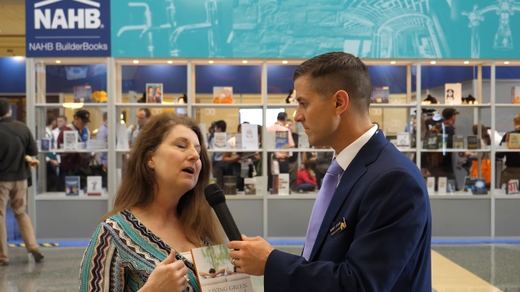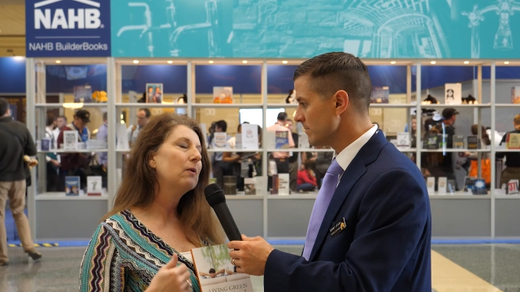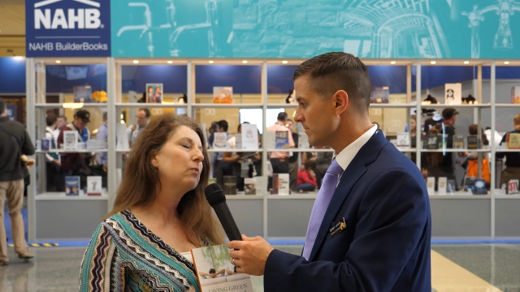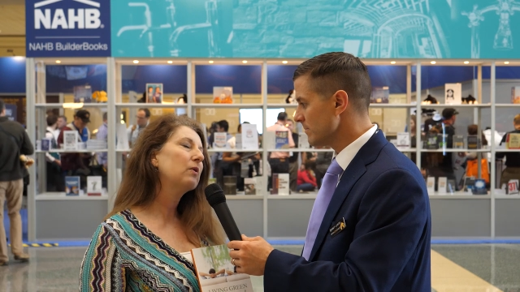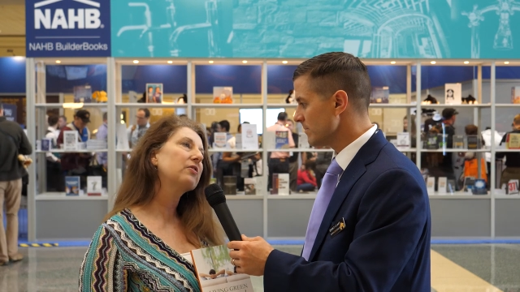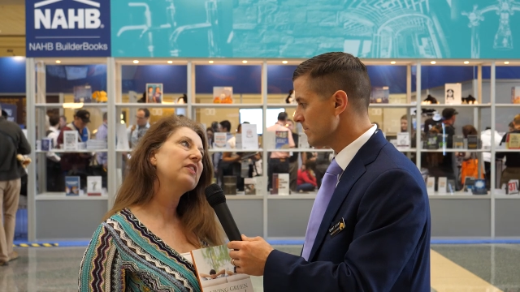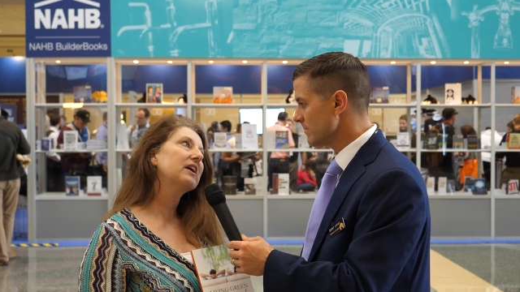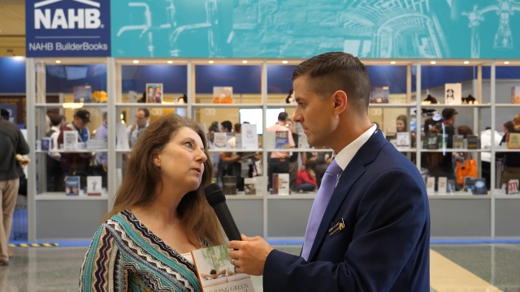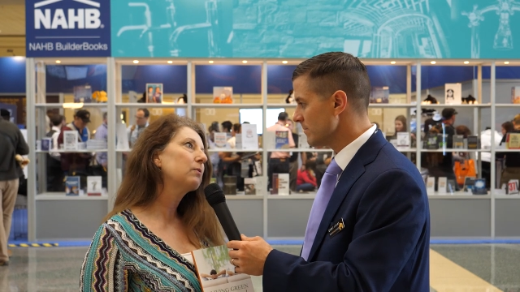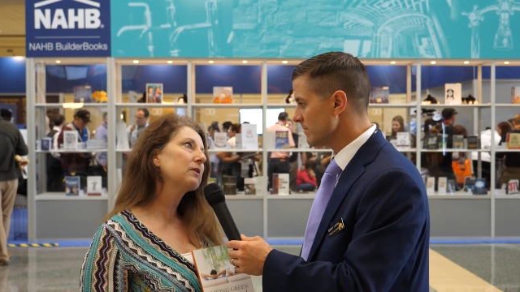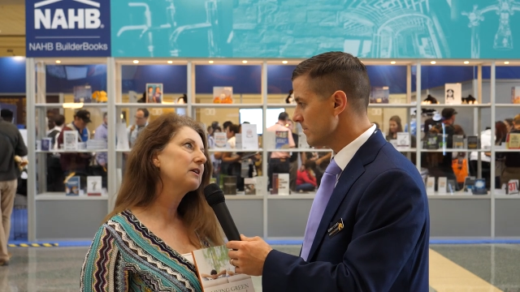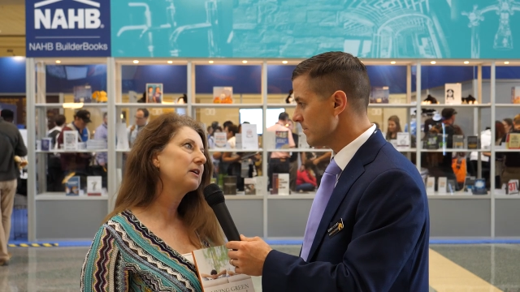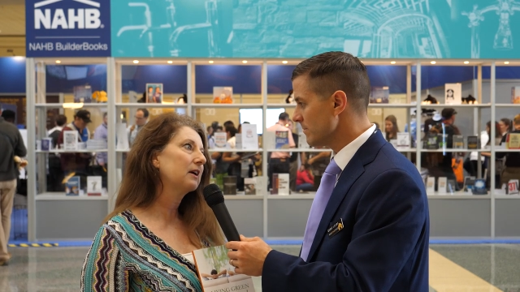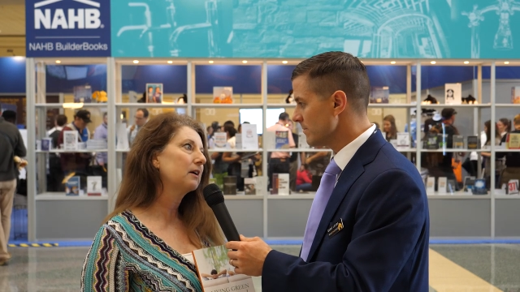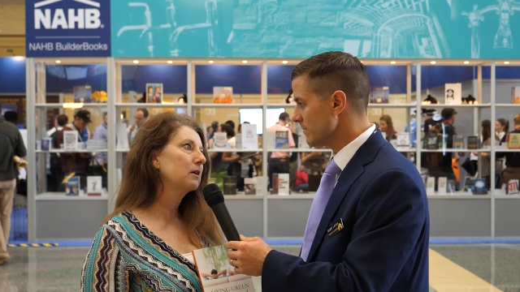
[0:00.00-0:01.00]
Speaker 1: and what they
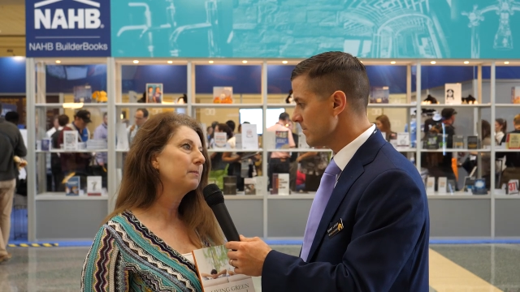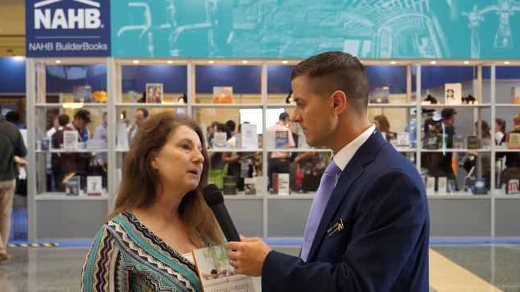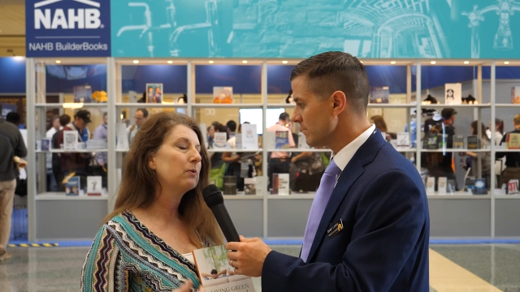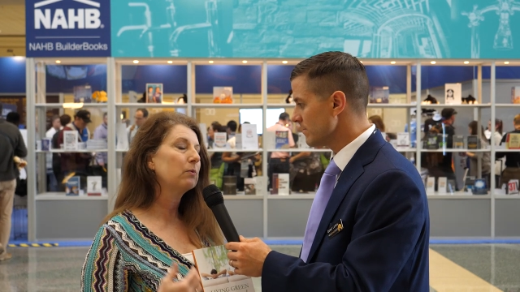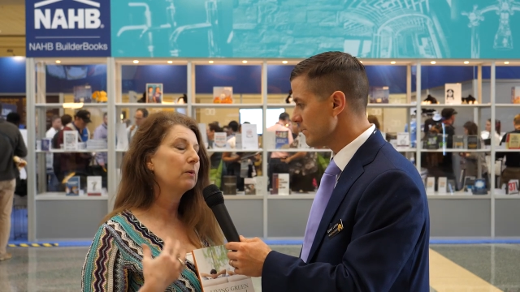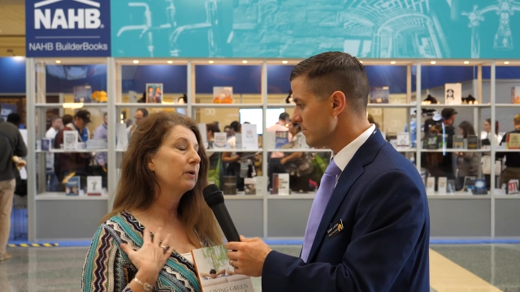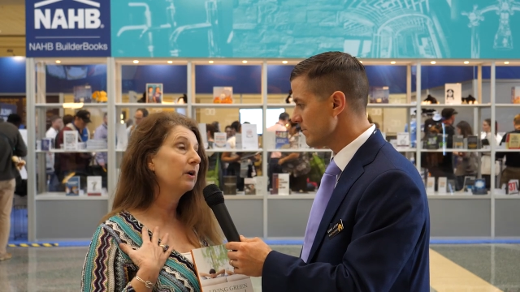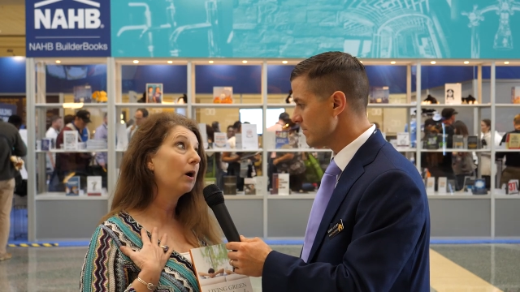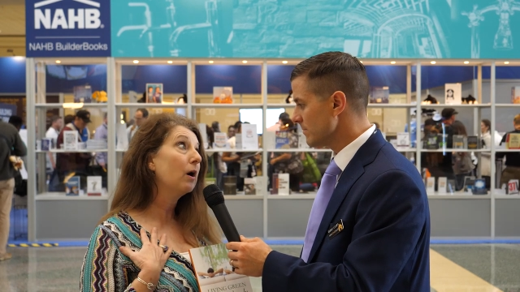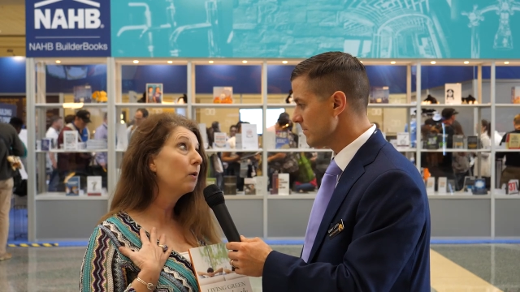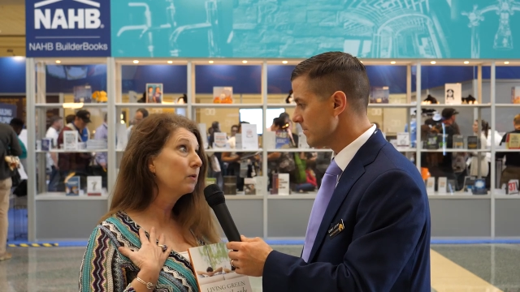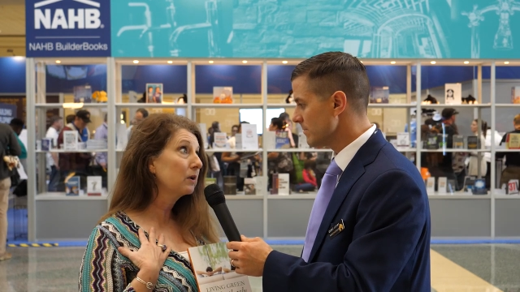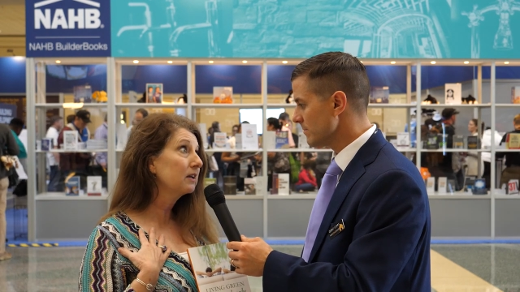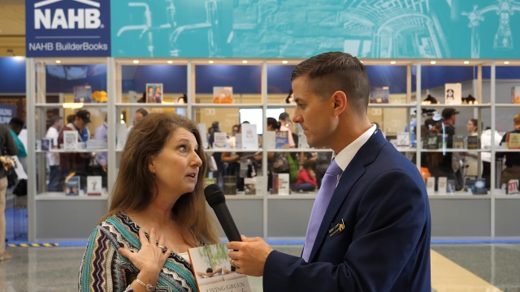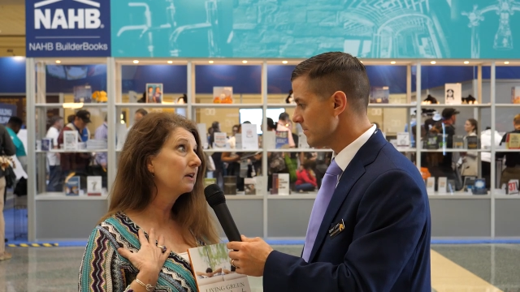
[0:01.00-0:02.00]
really care about, what we all
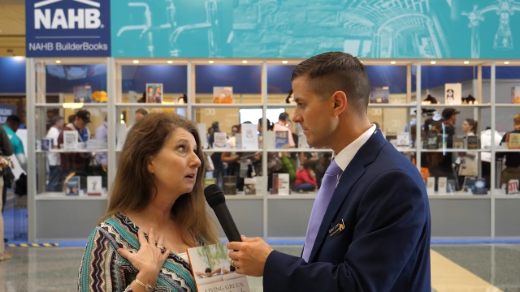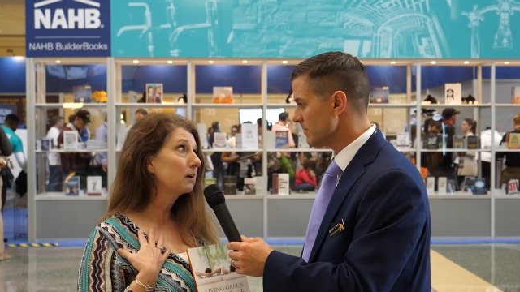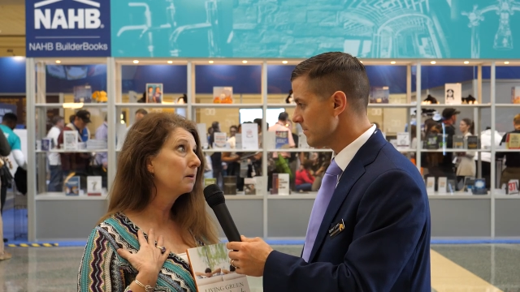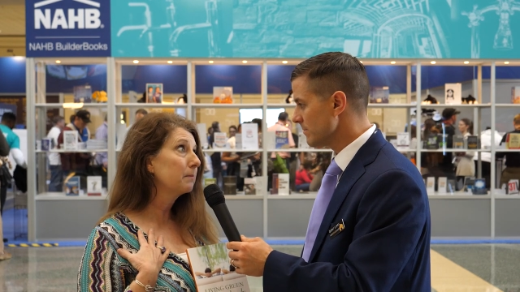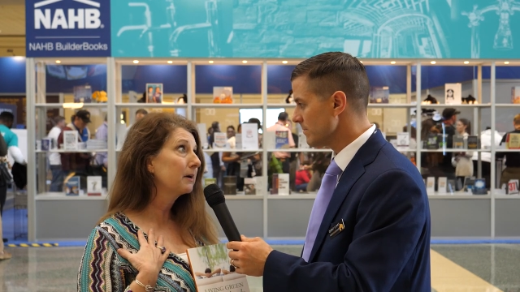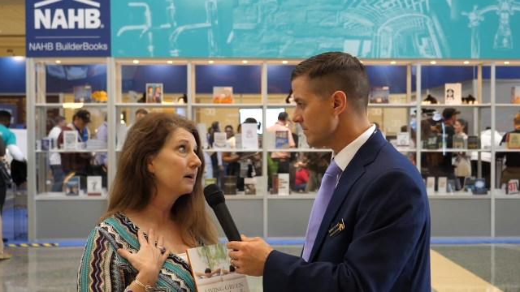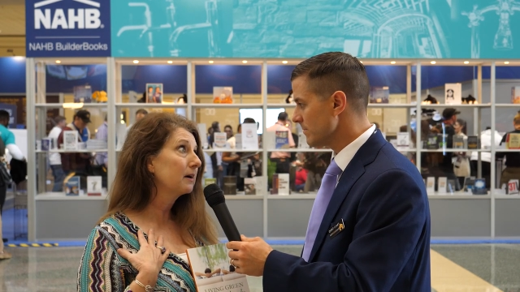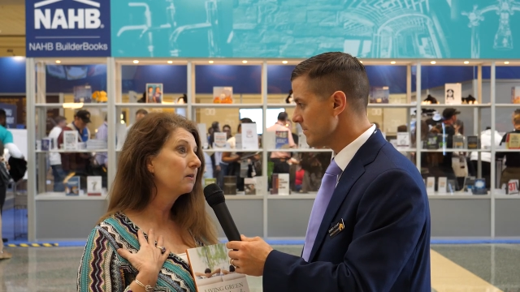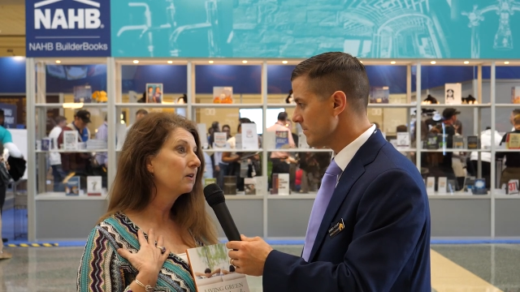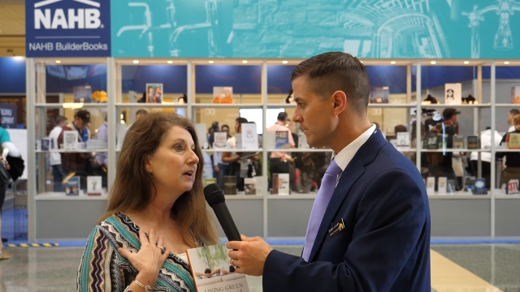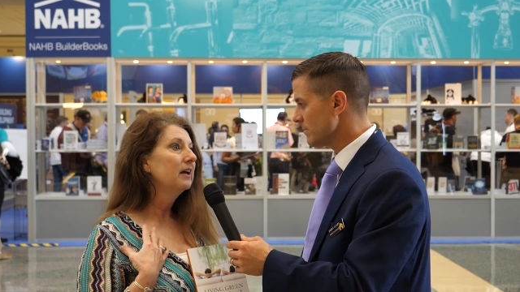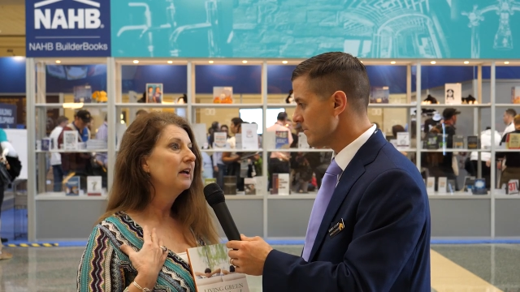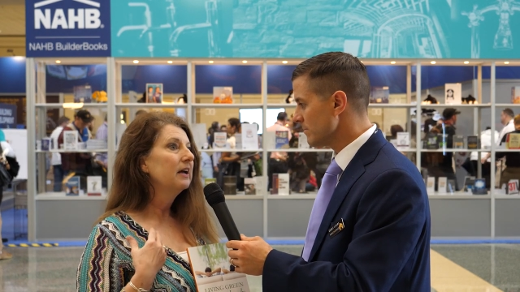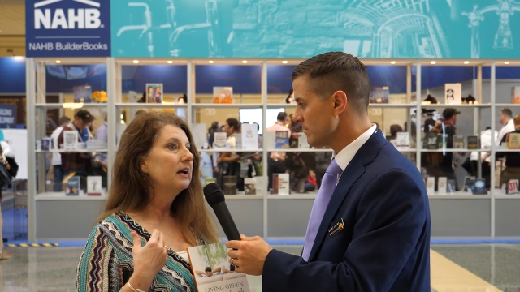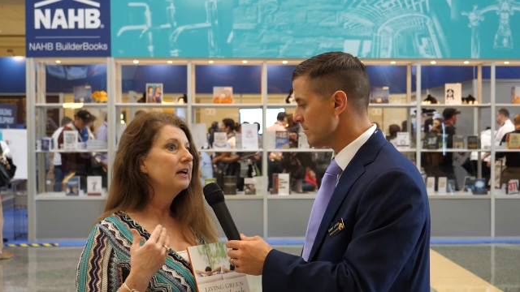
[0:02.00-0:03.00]
really care about,
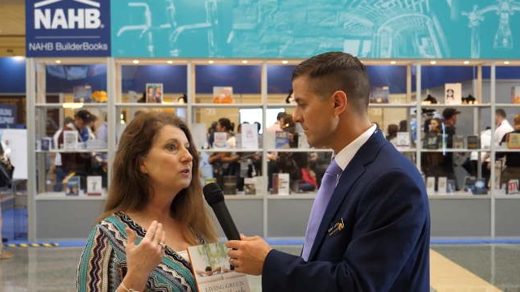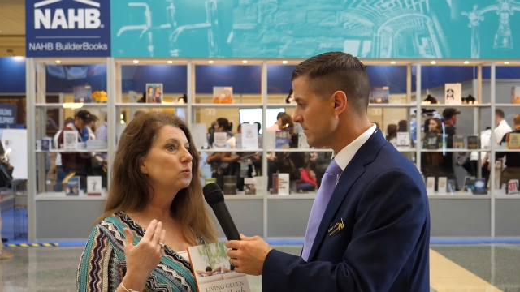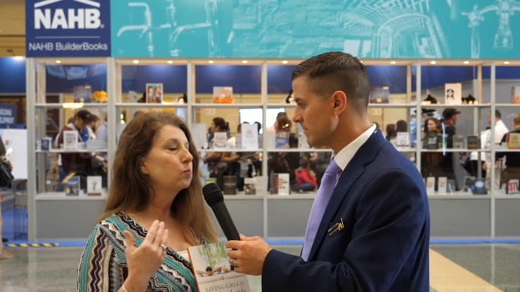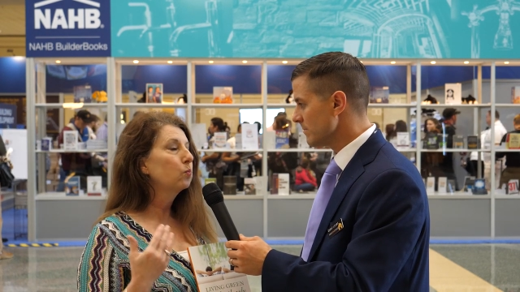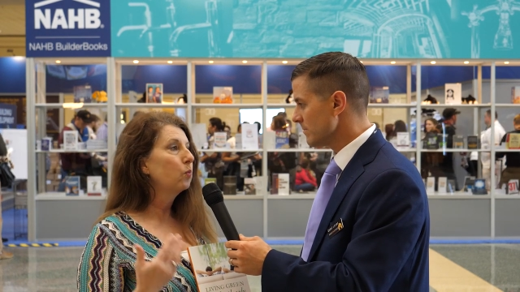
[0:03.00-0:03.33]
is